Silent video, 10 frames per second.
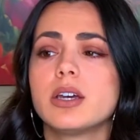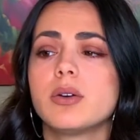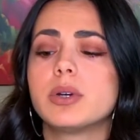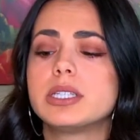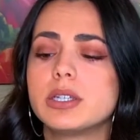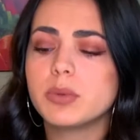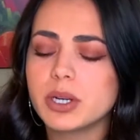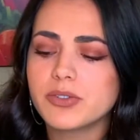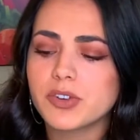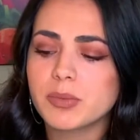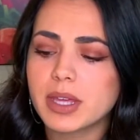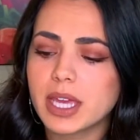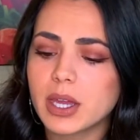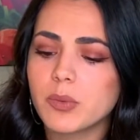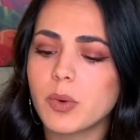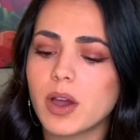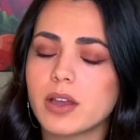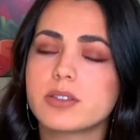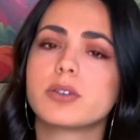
What work for me was